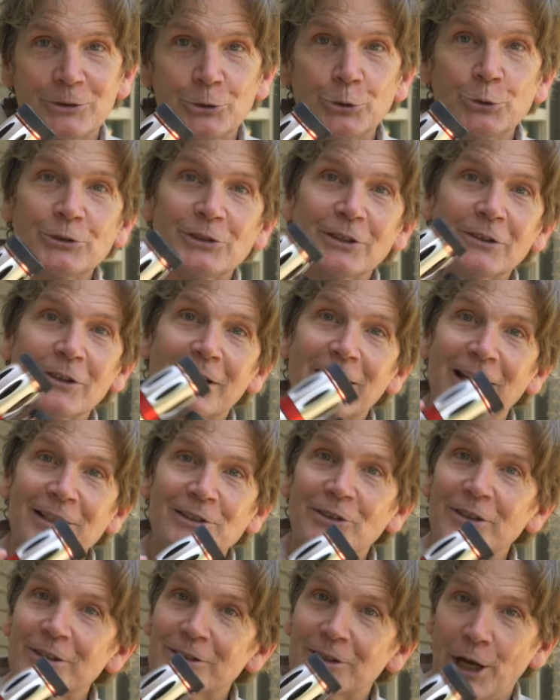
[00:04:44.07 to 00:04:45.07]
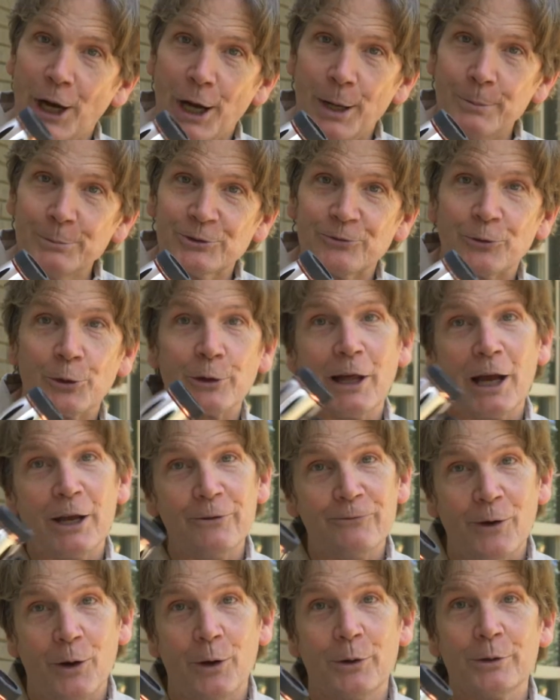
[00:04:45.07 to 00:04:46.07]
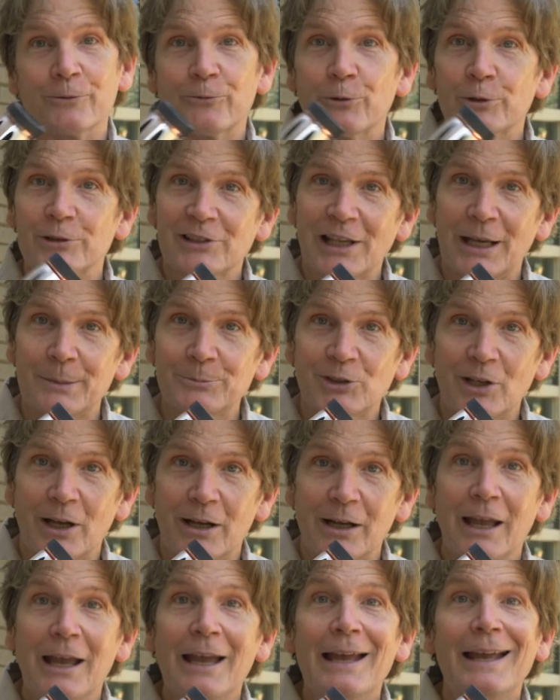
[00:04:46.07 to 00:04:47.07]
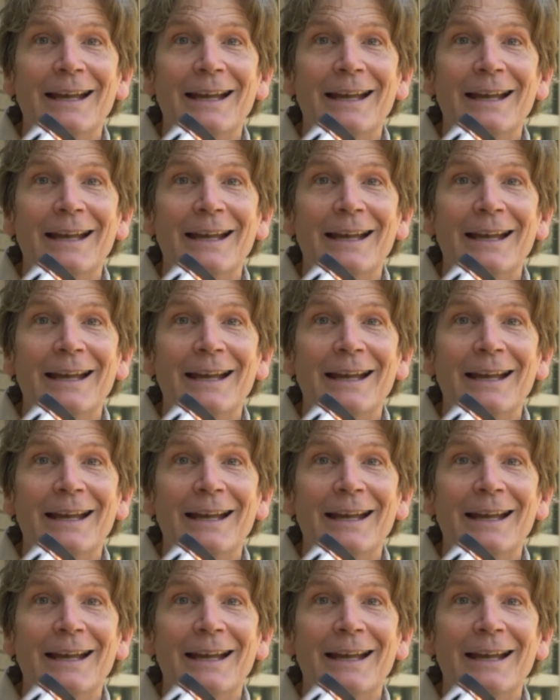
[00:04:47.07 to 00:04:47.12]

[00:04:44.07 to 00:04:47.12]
using the case that comes for an iPhone or for a Samsung